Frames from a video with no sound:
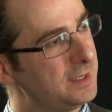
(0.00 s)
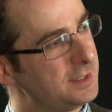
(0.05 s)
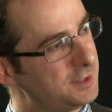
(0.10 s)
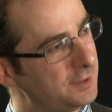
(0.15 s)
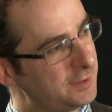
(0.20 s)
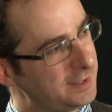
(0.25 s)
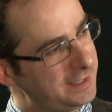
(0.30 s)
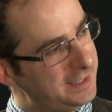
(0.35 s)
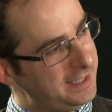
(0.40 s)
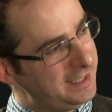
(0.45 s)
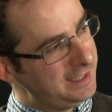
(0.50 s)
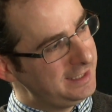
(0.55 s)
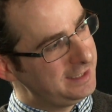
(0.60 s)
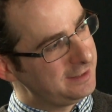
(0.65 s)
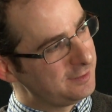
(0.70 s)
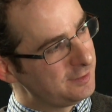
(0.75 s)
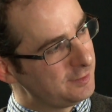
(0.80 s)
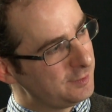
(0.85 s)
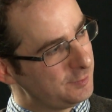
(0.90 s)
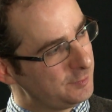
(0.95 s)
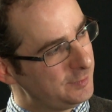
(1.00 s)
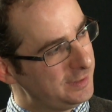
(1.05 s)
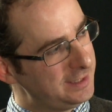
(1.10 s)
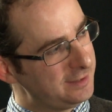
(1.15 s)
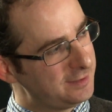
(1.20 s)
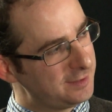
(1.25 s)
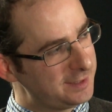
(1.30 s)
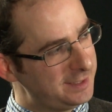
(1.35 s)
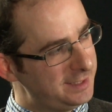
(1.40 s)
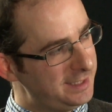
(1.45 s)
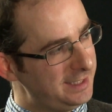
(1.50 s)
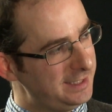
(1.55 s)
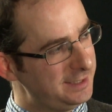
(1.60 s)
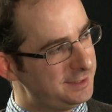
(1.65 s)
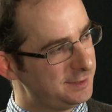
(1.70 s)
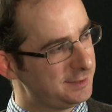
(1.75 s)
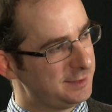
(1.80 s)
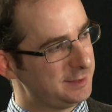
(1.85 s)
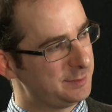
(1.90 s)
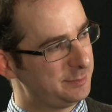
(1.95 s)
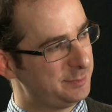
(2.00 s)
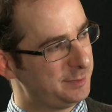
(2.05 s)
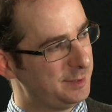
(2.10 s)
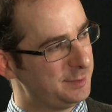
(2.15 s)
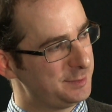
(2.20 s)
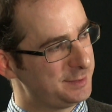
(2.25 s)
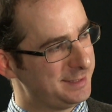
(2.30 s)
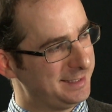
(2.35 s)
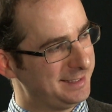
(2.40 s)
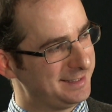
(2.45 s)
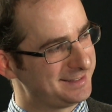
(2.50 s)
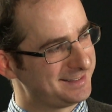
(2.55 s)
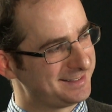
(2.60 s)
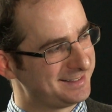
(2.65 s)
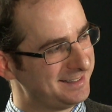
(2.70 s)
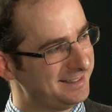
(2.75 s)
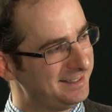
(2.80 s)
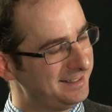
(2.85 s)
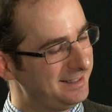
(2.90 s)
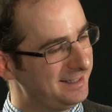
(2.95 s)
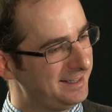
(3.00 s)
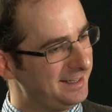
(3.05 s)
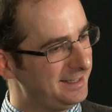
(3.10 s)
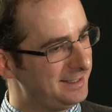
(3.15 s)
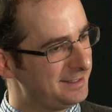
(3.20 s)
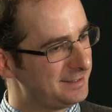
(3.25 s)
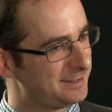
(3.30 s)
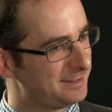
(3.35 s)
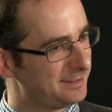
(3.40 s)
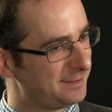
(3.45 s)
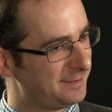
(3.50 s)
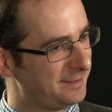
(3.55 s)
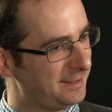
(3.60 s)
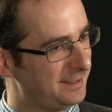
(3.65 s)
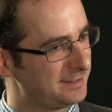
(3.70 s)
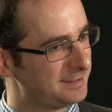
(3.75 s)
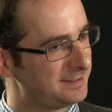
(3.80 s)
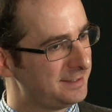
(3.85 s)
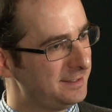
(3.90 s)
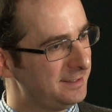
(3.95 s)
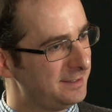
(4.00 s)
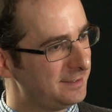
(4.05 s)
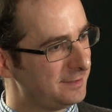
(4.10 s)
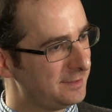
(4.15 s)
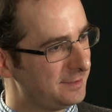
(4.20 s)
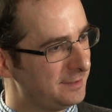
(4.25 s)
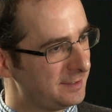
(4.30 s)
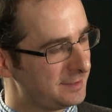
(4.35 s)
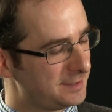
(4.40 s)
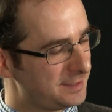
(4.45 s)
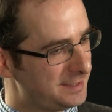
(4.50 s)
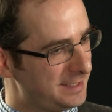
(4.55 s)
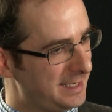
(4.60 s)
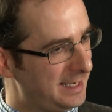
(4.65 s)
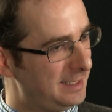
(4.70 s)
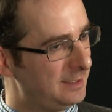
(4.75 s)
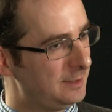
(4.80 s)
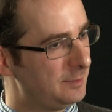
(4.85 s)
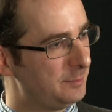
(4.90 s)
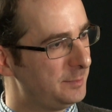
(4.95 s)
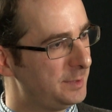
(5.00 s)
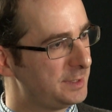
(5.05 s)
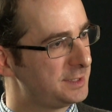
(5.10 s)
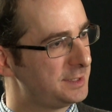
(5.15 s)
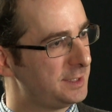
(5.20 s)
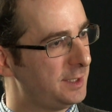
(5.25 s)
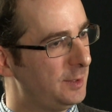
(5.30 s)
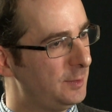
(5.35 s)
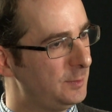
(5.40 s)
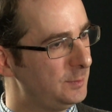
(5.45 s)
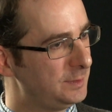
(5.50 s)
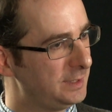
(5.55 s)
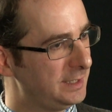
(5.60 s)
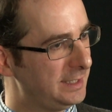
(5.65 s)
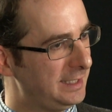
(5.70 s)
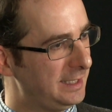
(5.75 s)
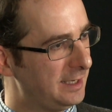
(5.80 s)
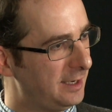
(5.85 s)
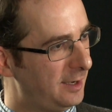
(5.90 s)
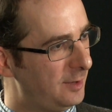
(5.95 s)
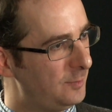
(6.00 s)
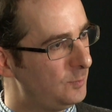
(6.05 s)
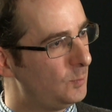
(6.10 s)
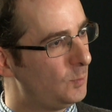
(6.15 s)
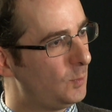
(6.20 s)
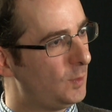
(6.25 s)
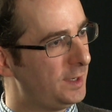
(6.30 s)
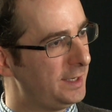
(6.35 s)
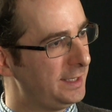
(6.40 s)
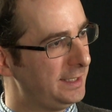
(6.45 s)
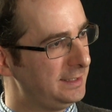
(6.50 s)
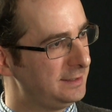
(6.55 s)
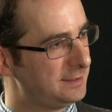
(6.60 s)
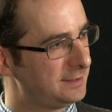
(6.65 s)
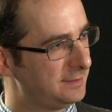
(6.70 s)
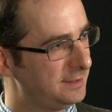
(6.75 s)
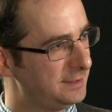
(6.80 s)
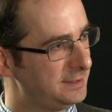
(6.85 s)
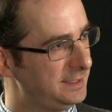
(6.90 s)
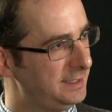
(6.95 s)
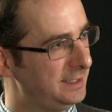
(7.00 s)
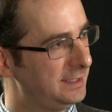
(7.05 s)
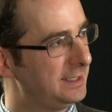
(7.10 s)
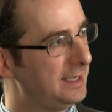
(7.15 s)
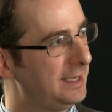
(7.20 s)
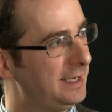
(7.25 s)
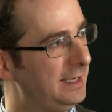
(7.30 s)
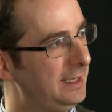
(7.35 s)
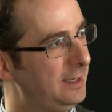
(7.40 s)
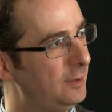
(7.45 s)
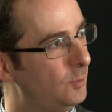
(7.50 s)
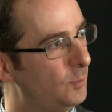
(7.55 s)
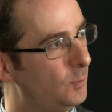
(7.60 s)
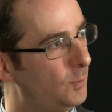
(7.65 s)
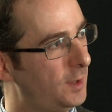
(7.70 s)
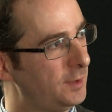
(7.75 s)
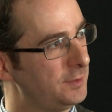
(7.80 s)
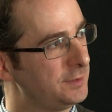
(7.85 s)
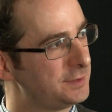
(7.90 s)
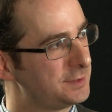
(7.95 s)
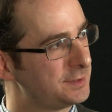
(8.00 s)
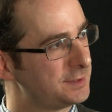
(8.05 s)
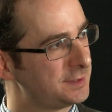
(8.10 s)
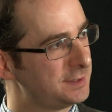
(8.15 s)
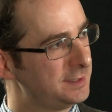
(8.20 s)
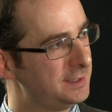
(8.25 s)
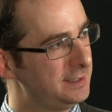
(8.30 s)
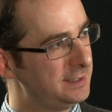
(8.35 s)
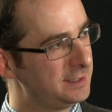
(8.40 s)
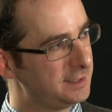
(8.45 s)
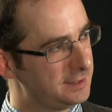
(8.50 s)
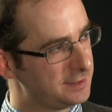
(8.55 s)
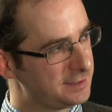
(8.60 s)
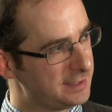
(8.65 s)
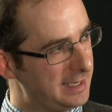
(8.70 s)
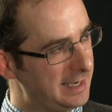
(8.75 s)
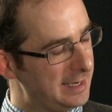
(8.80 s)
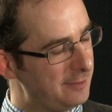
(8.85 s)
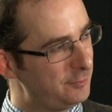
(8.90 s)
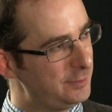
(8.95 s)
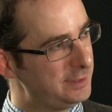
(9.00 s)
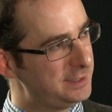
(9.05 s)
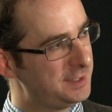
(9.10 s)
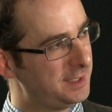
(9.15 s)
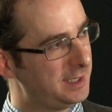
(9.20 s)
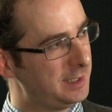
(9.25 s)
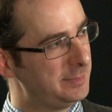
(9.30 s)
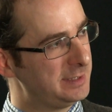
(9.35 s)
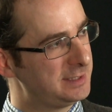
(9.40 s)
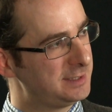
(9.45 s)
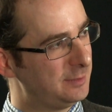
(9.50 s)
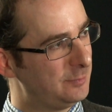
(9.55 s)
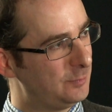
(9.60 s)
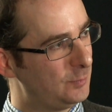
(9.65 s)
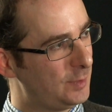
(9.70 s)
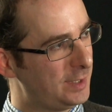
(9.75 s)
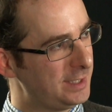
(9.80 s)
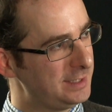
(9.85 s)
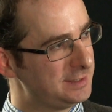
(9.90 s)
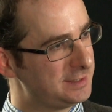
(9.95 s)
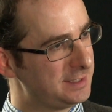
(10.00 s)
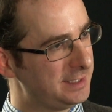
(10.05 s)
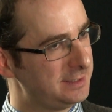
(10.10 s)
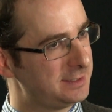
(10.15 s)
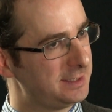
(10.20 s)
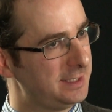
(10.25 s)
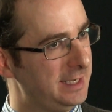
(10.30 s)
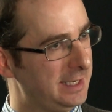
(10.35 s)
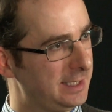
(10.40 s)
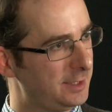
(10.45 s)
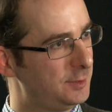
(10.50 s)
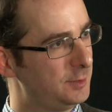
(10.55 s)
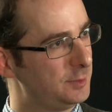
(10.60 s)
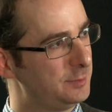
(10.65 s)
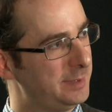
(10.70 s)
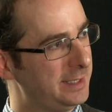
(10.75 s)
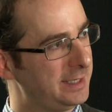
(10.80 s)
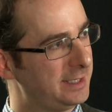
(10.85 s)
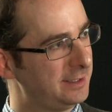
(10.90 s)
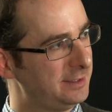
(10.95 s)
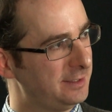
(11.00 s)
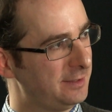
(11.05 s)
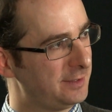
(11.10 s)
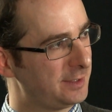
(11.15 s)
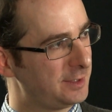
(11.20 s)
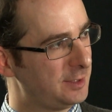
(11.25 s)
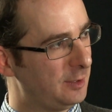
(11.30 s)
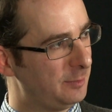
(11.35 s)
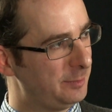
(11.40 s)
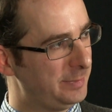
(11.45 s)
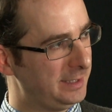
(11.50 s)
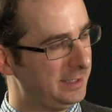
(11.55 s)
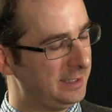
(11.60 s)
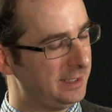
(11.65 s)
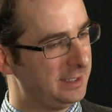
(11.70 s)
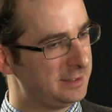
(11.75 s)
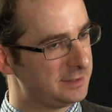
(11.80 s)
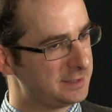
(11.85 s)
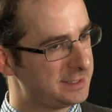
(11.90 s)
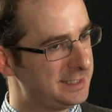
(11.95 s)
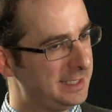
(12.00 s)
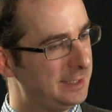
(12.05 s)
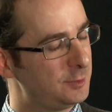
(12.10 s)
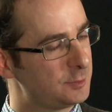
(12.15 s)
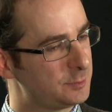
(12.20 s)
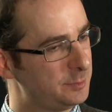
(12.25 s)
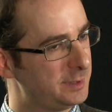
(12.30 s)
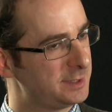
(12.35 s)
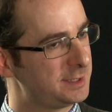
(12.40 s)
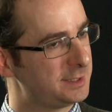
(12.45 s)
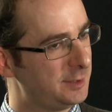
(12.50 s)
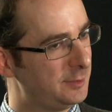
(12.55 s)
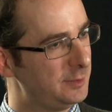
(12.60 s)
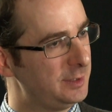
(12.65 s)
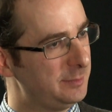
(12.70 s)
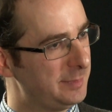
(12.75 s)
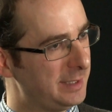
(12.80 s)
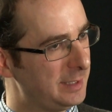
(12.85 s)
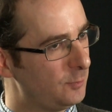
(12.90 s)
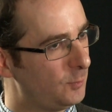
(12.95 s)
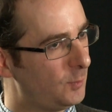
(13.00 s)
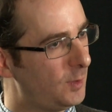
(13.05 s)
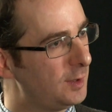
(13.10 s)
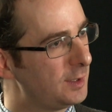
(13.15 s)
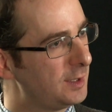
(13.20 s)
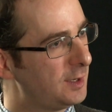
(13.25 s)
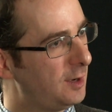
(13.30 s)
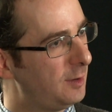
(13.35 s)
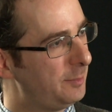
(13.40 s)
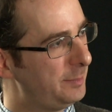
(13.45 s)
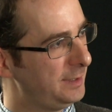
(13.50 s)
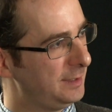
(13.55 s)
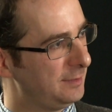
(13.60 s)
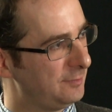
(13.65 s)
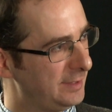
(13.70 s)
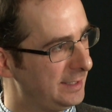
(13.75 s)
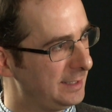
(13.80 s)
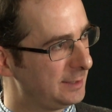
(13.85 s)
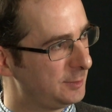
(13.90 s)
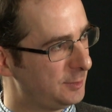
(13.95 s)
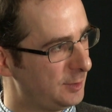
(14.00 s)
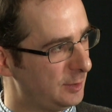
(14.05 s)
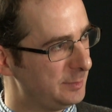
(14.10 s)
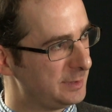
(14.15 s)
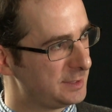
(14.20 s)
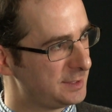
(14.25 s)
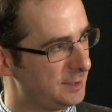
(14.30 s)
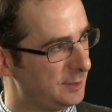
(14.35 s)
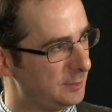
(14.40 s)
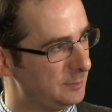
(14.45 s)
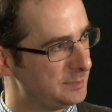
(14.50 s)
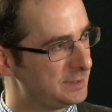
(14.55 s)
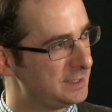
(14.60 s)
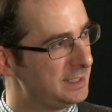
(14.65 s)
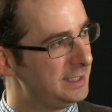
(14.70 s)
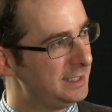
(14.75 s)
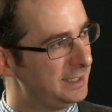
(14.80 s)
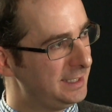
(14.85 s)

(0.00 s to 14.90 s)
So the key to this process is that the cell must only unwind the DNA once, because every time it unwinds it, it could make another copy, and cells must only make one copy of their chromosomes